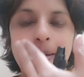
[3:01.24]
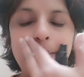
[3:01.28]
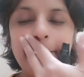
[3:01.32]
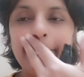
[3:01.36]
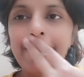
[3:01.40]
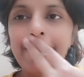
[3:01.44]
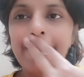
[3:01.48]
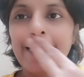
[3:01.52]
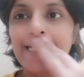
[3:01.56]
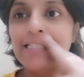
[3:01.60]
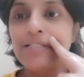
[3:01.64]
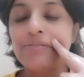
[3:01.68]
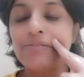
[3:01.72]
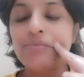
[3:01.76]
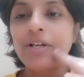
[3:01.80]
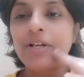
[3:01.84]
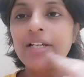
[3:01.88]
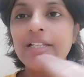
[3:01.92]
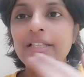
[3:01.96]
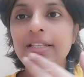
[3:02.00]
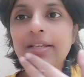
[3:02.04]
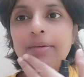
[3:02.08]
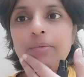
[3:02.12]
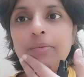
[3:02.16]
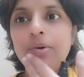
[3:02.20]
That's why
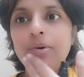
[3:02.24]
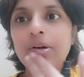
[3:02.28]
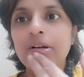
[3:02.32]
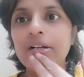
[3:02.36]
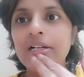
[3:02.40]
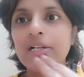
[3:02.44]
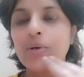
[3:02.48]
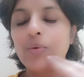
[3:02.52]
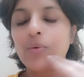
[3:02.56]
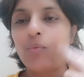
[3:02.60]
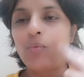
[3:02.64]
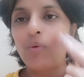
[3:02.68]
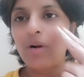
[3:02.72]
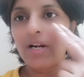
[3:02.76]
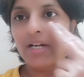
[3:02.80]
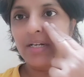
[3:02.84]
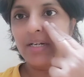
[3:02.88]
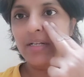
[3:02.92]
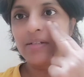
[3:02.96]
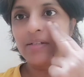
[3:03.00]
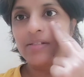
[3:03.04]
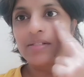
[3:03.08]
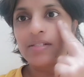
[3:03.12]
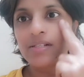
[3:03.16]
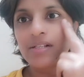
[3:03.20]
they work
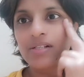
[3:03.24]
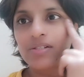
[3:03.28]
wonders.